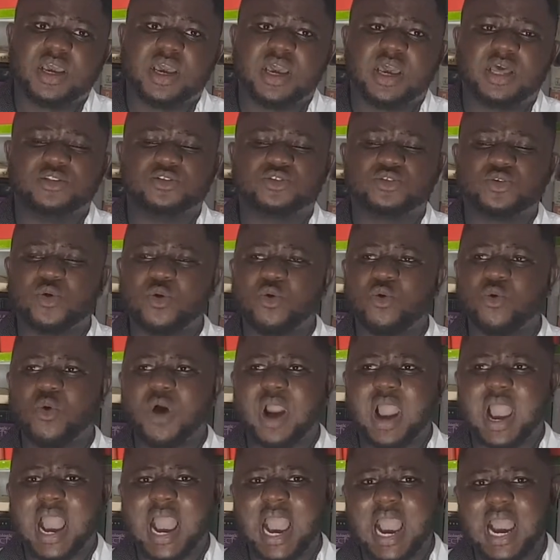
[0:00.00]
And so
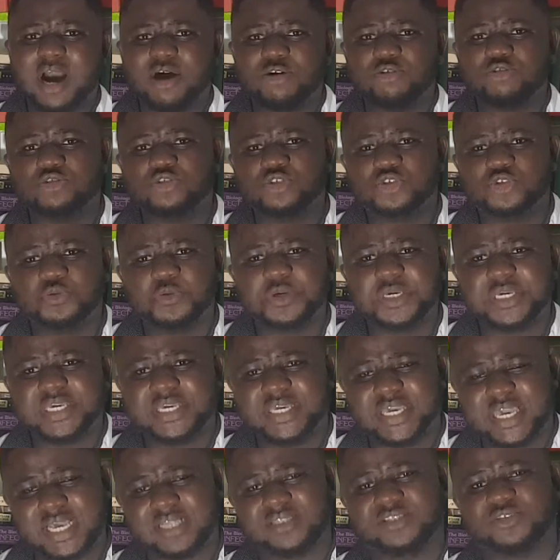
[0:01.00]
how do we
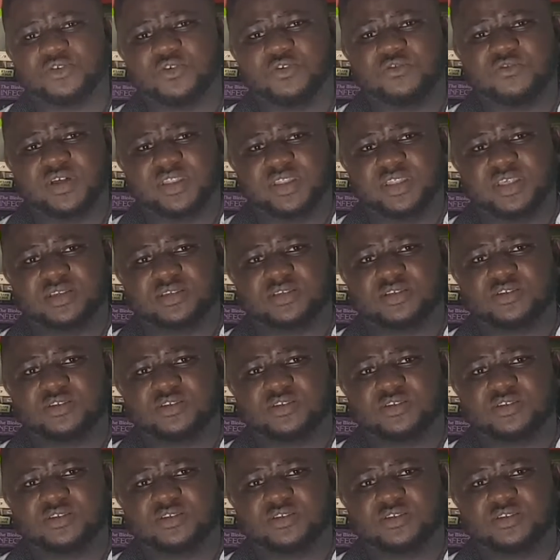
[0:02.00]
get over this?